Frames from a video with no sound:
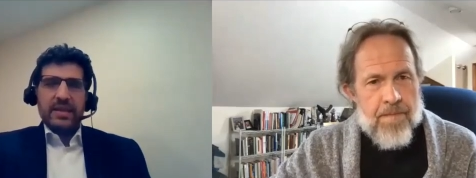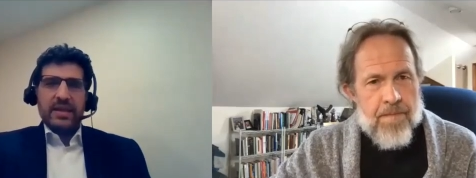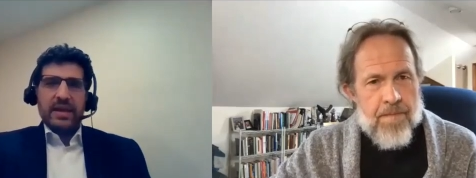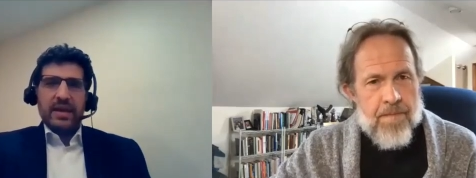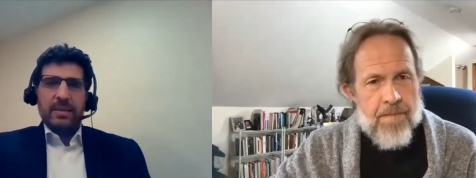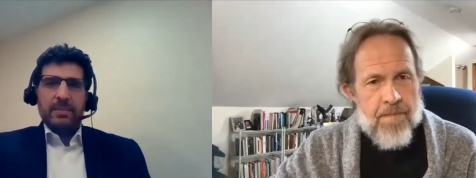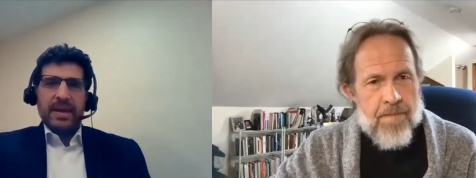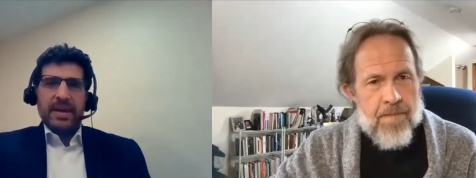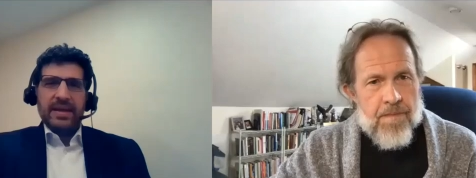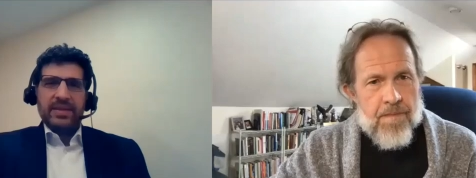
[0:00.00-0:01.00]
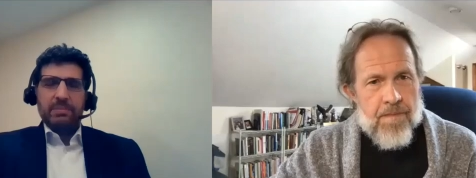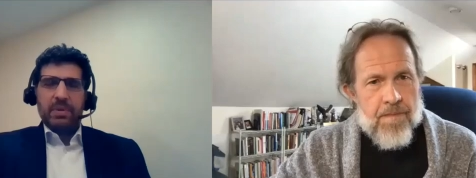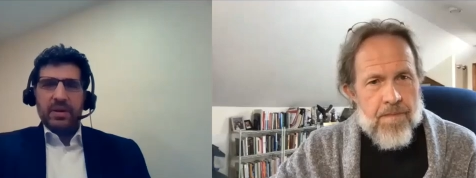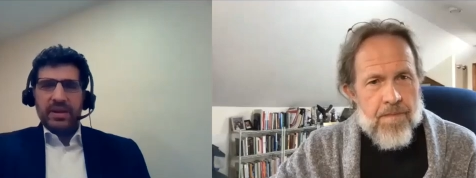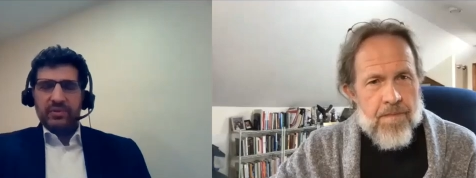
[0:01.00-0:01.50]
Speaker 1: I think part of
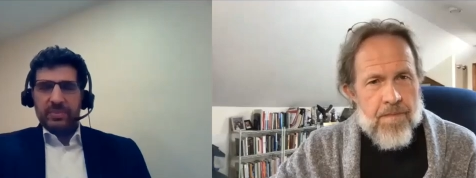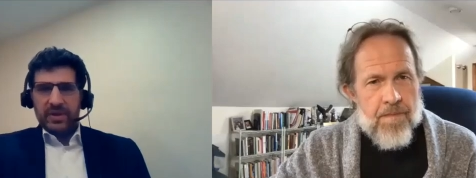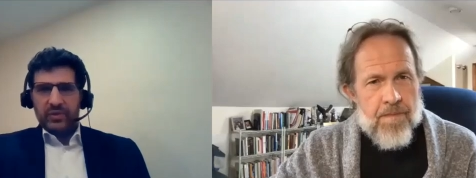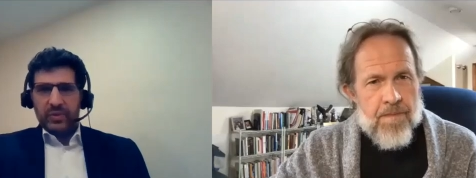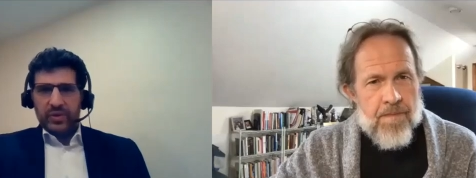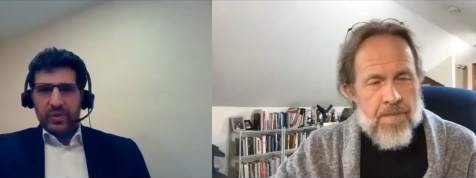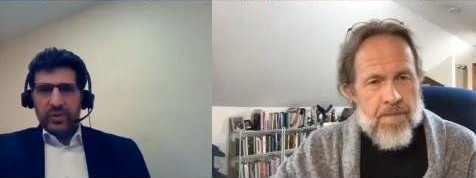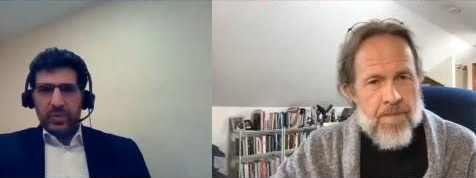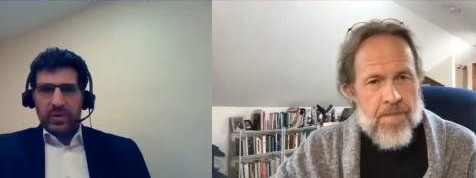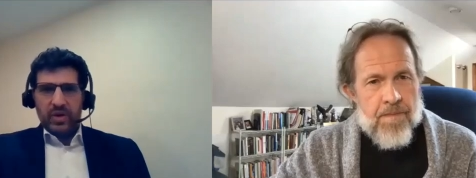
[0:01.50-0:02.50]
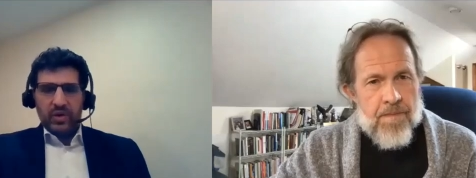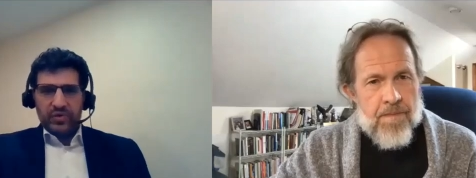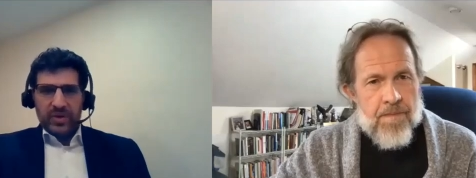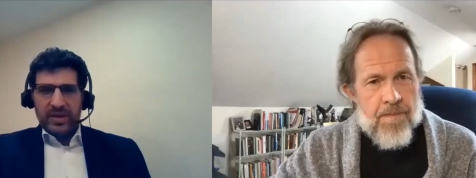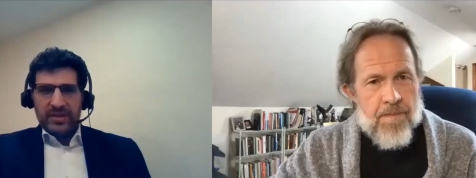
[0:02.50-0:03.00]
that's because we're
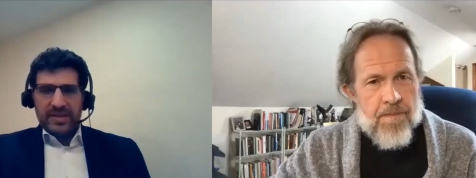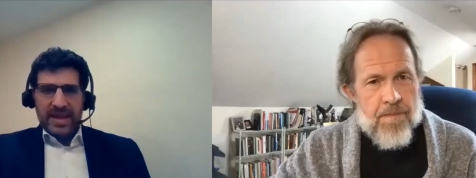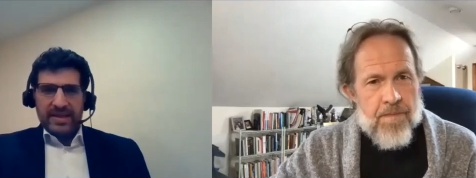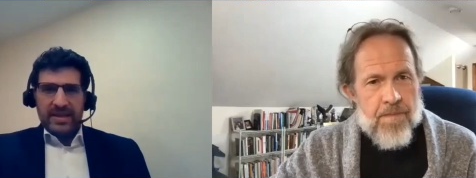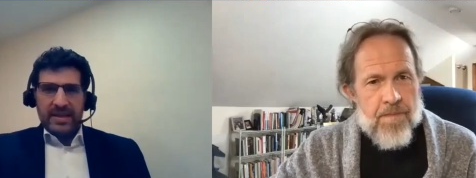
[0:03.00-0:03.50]
acculturated to that.